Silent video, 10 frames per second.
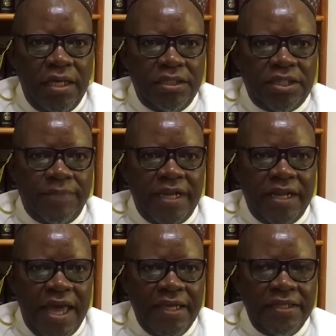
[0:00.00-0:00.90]
Chapter
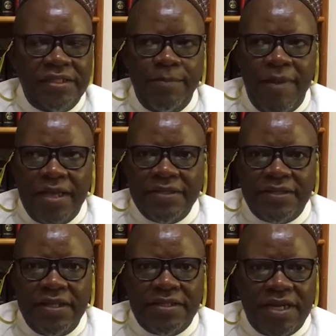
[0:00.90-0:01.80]
9
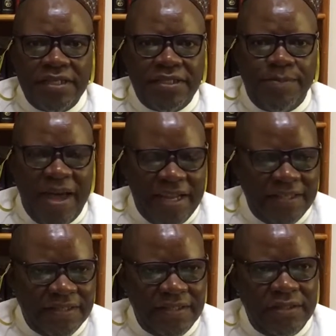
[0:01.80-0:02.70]
demands
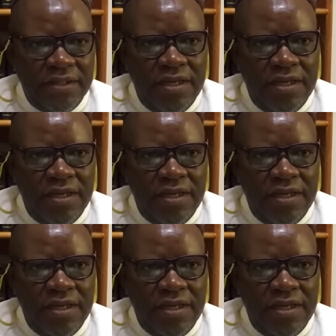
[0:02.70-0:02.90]
transparency.